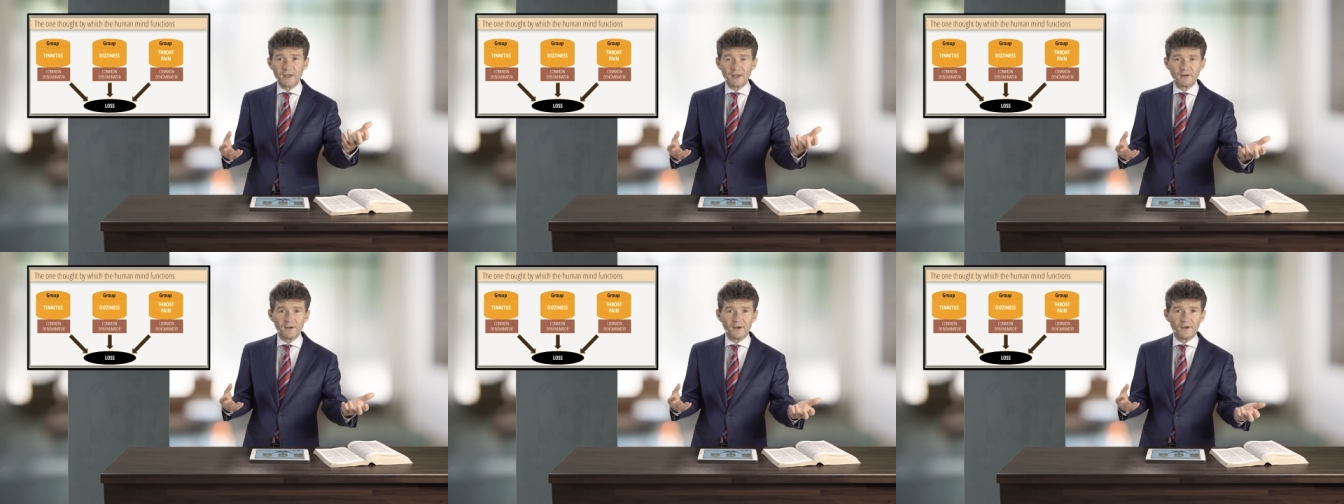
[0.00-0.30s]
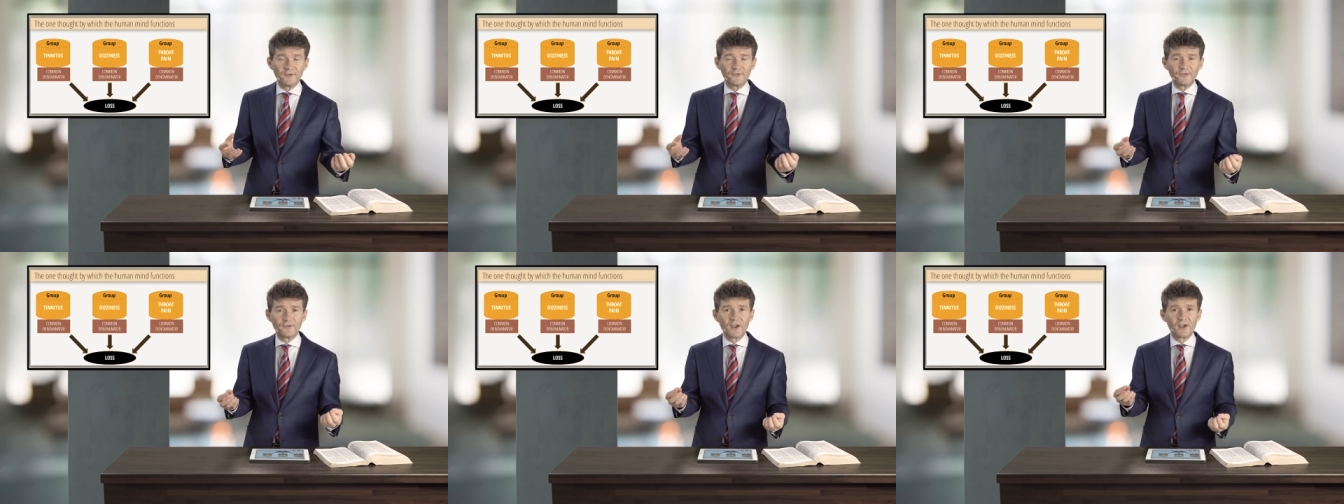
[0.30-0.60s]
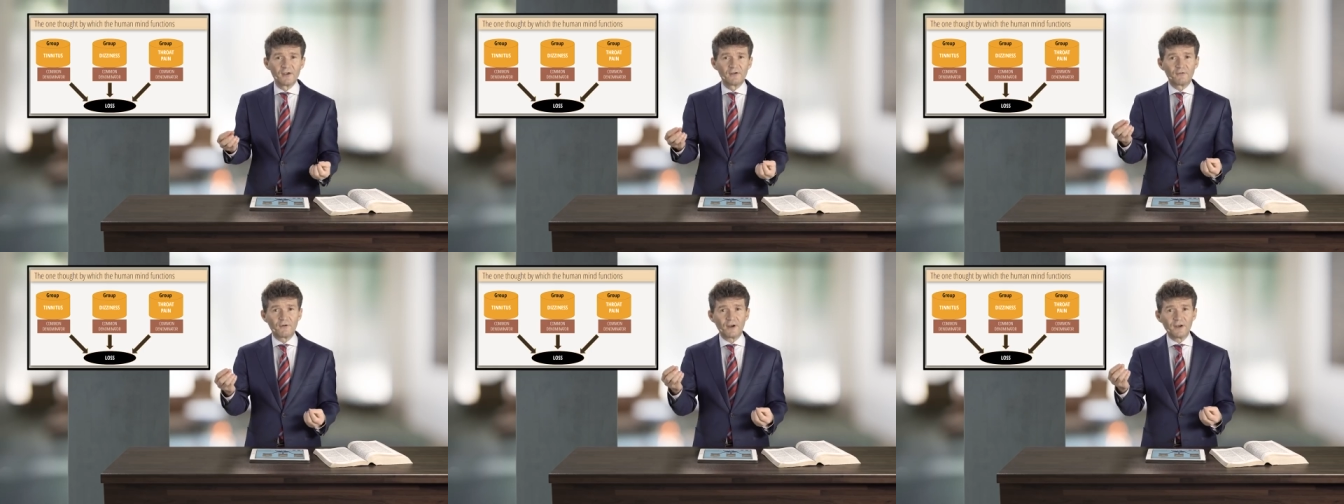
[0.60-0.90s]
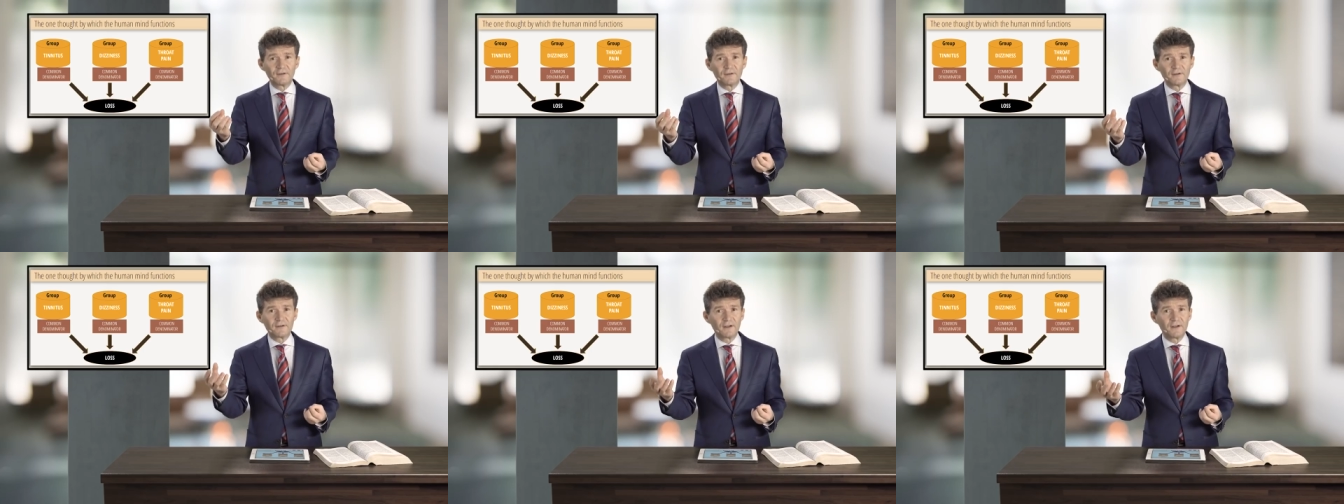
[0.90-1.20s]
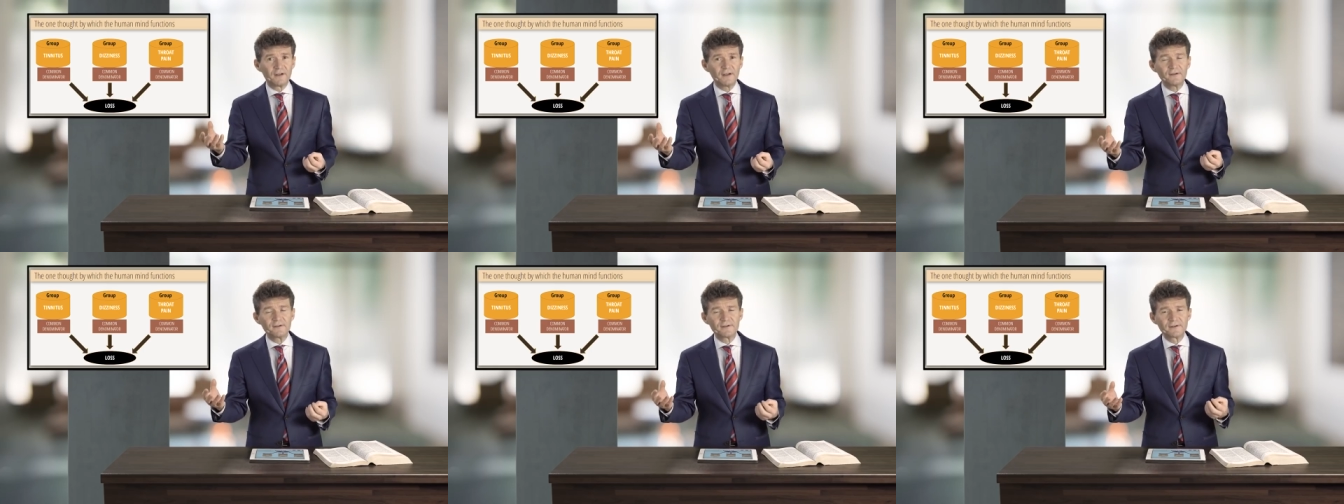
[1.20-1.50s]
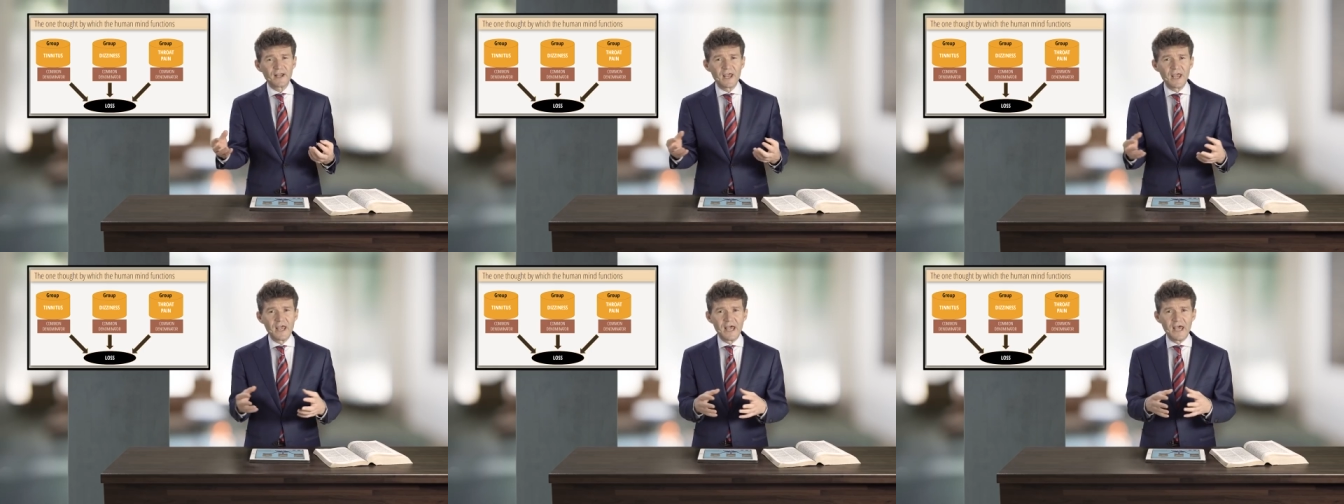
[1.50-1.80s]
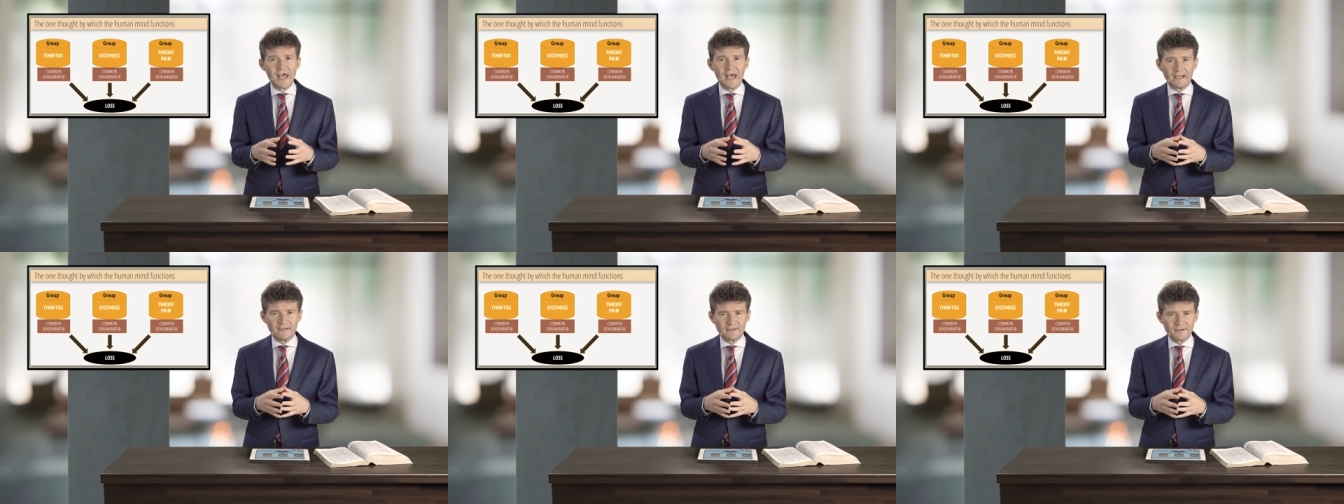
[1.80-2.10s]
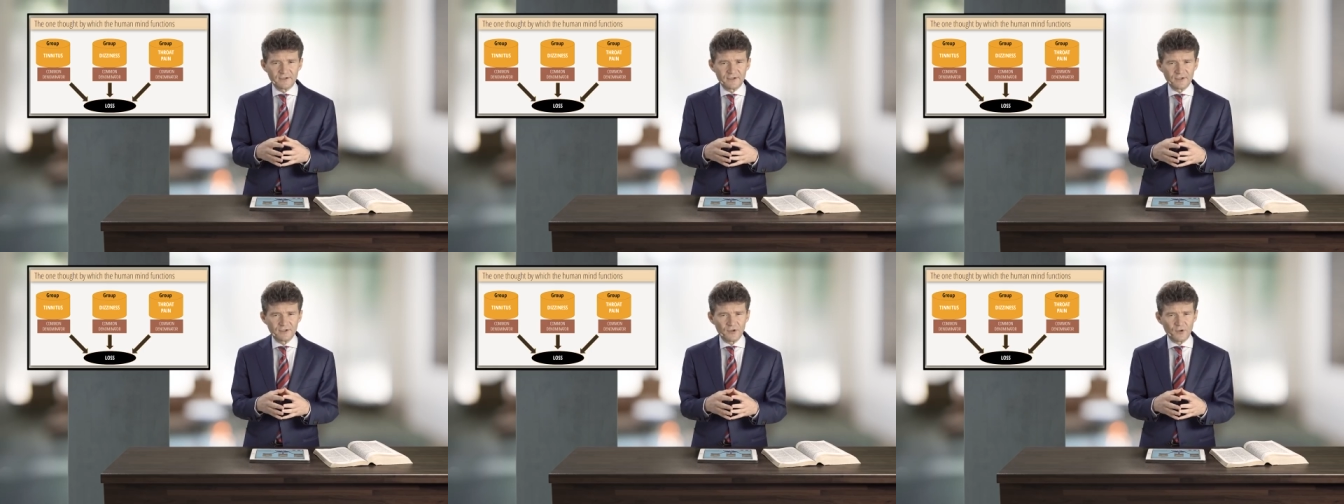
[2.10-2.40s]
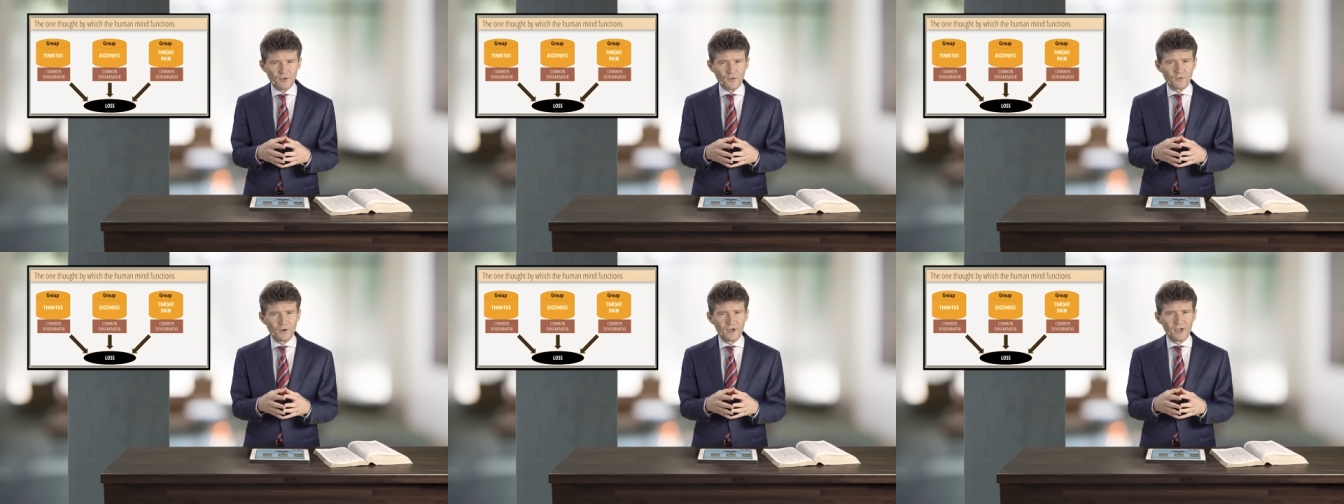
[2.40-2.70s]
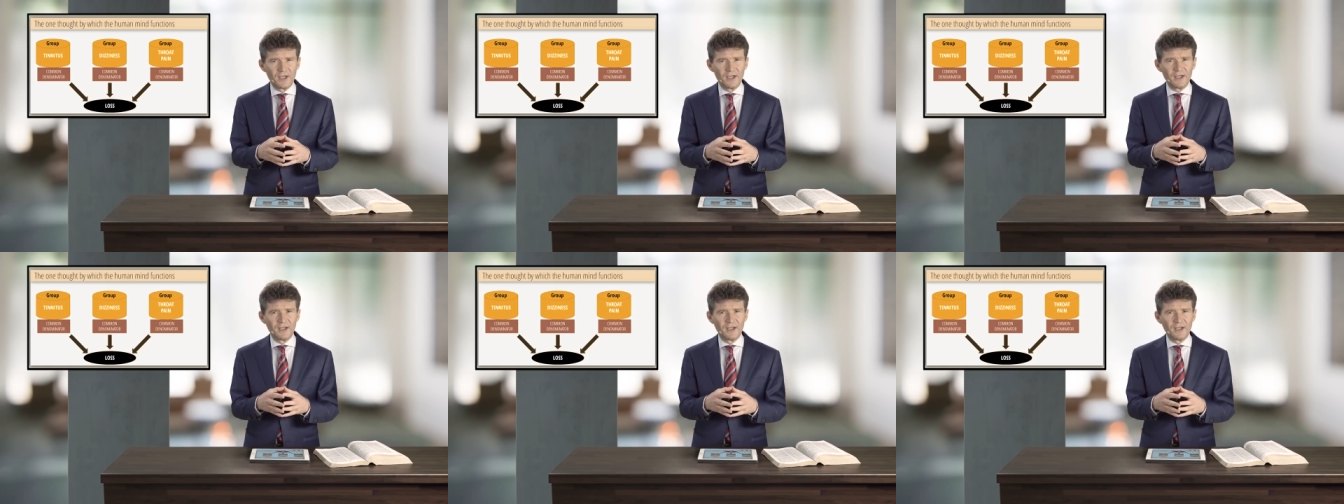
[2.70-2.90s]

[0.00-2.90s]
their loss greater than others. And so,